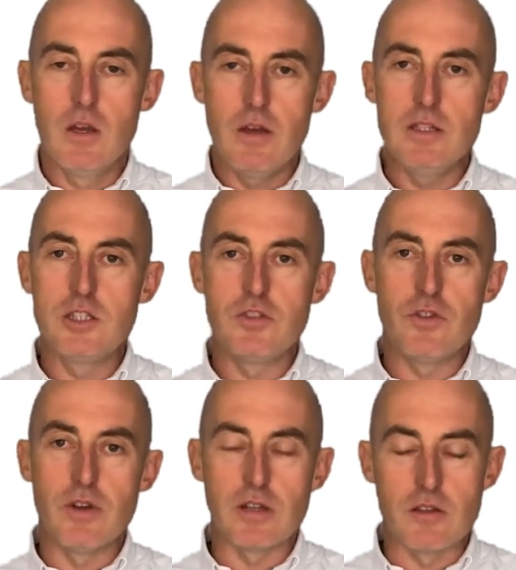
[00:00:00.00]

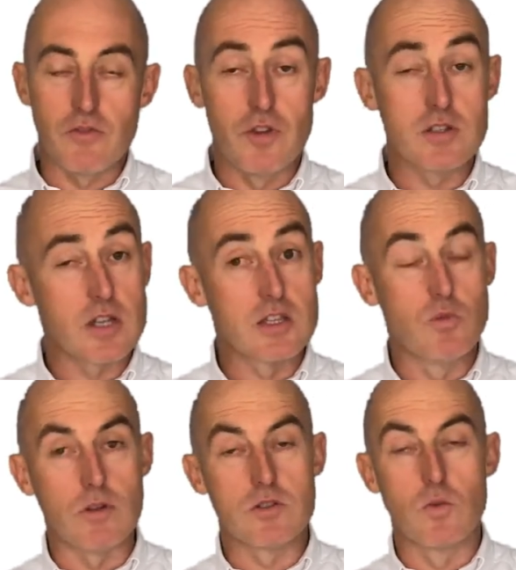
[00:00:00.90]
Interviewing, the first thing is
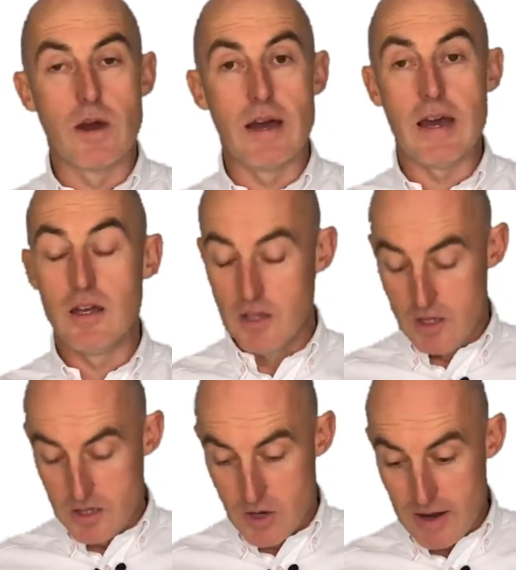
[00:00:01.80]
what to wear.
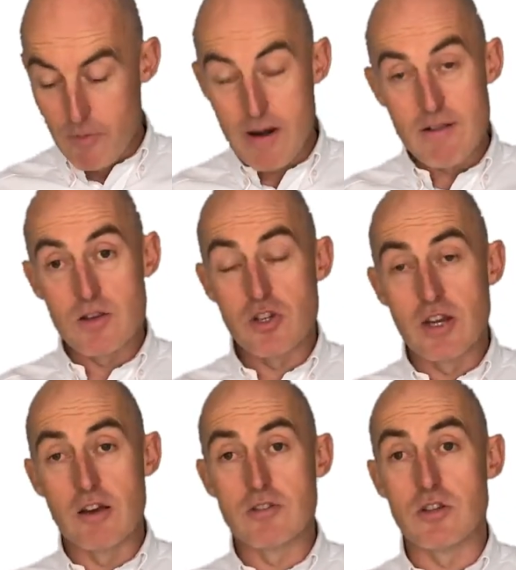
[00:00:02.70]
You know, I'm wearing
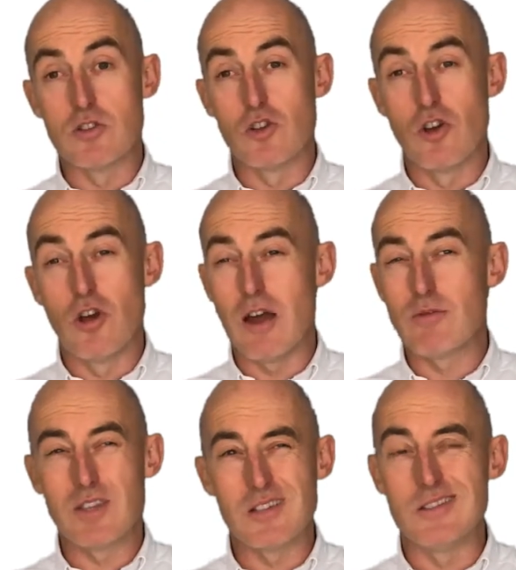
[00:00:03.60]
chinos and a shirt. I
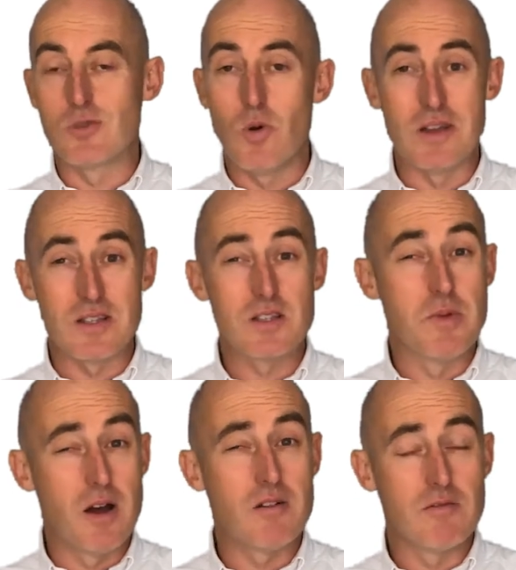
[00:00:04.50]
would say she's quite
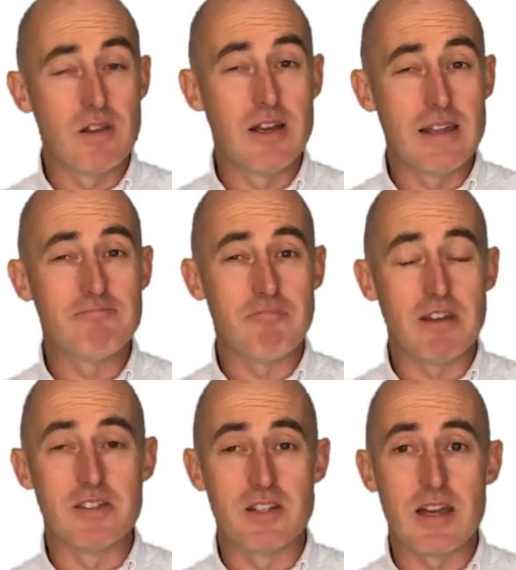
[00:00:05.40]
smart, really,
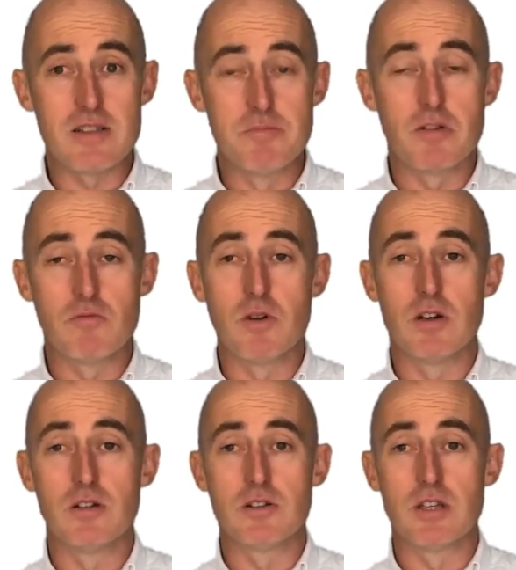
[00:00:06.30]
in today's modern
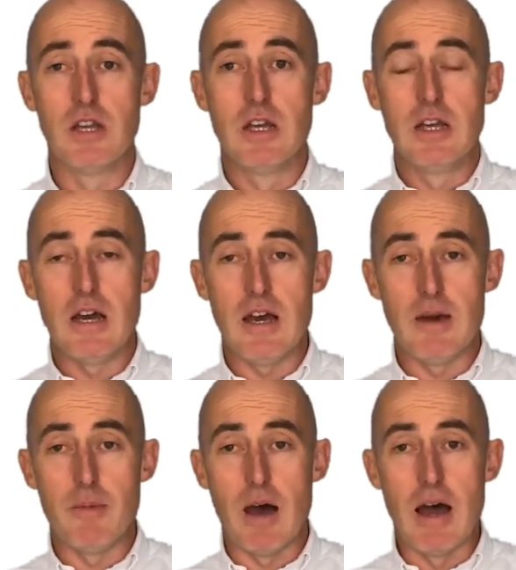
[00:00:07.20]
world.
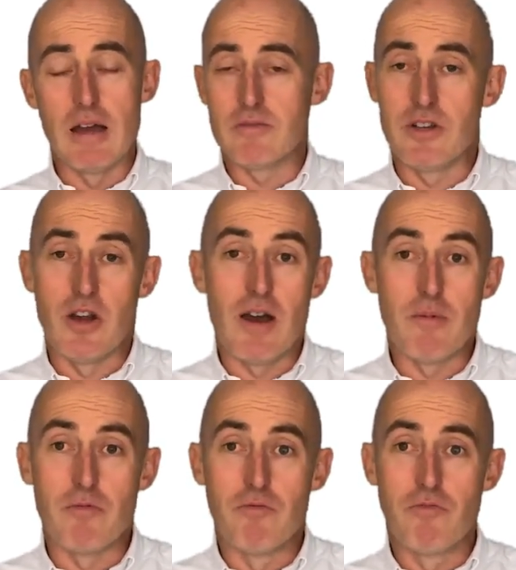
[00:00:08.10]
I'm a
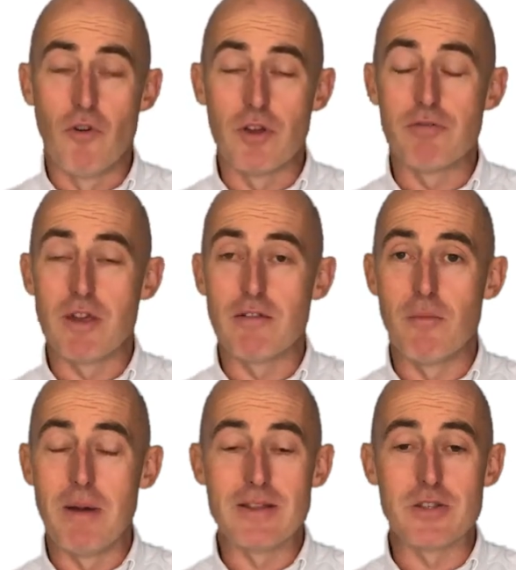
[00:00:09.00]

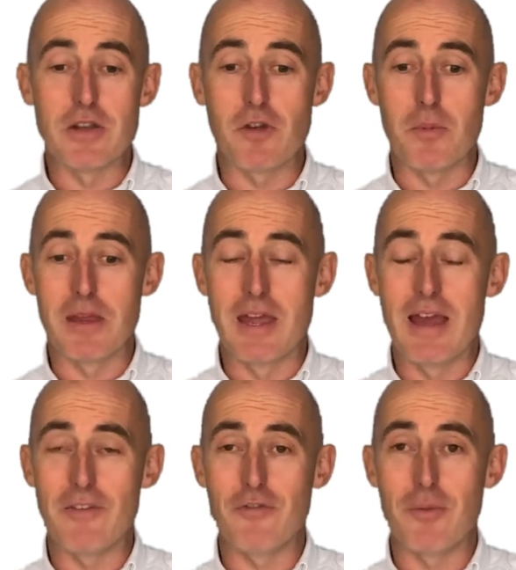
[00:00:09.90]
43-year-old man, so I've got to be
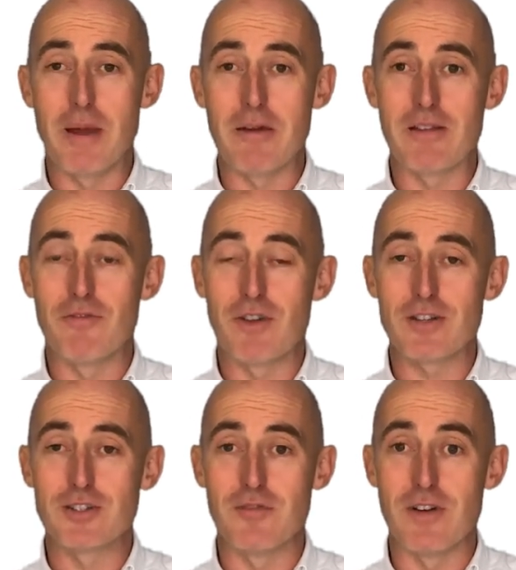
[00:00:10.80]
careful about giving
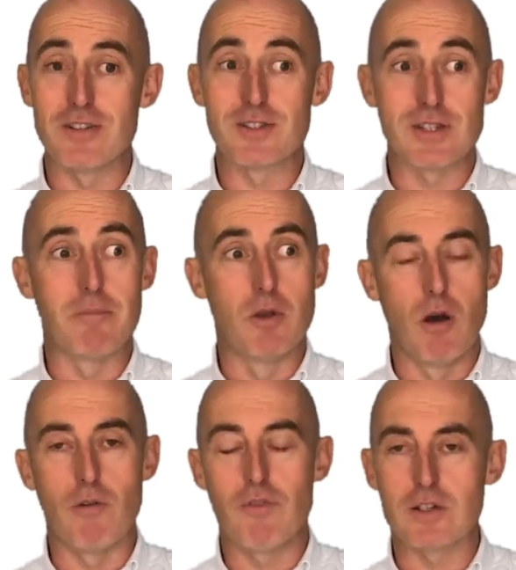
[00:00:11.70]
fashion advice because I'm
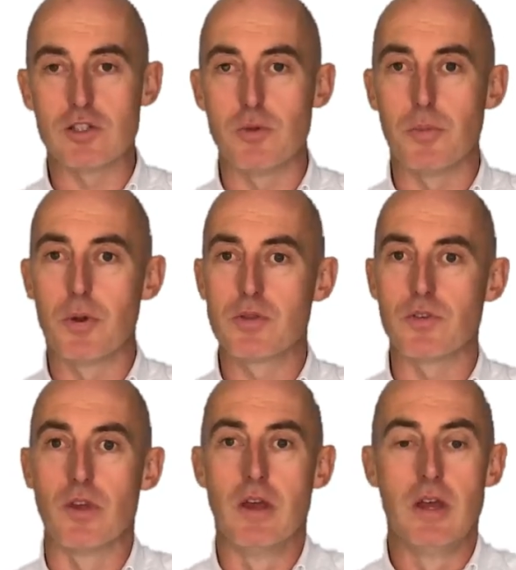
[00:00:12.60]
not a fashionable person.